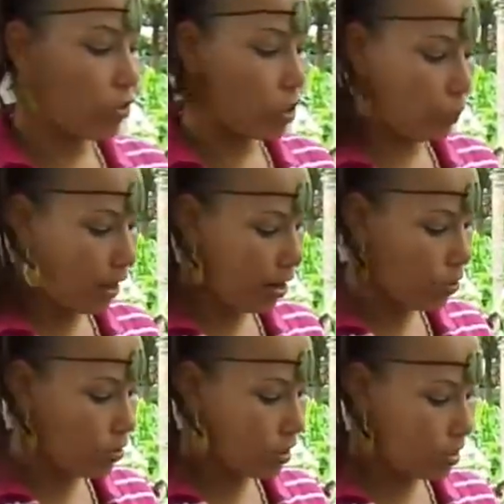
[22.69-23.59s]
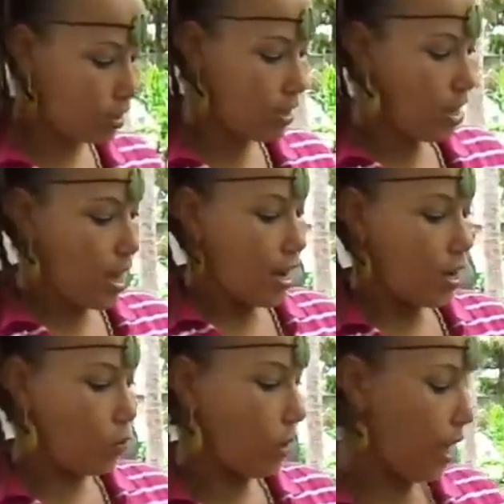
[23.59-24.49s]
of sprouts.
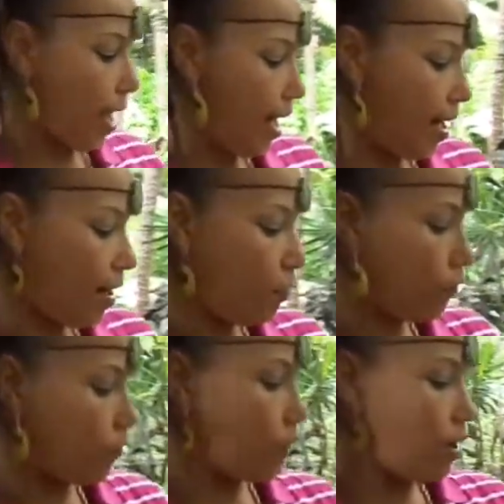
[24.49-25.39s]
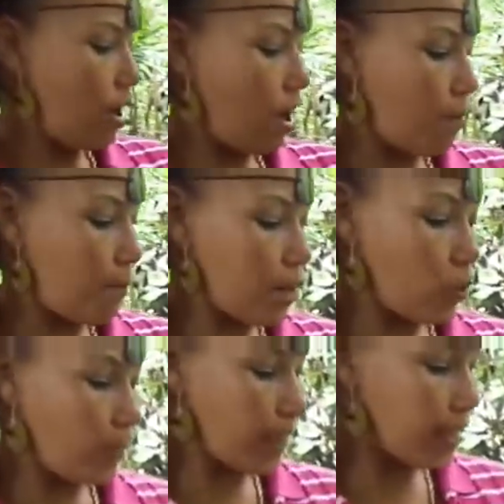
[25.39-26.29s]
Here we have
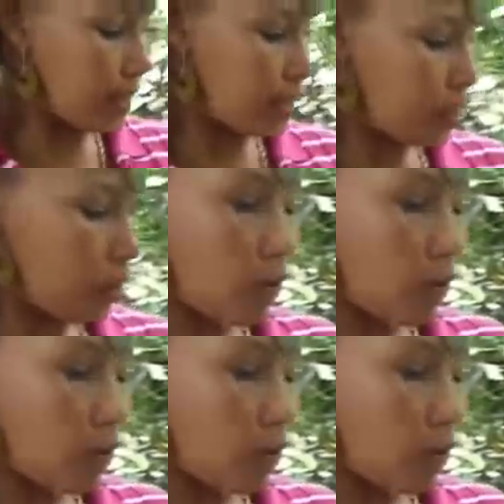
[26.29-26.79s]
buckwheat,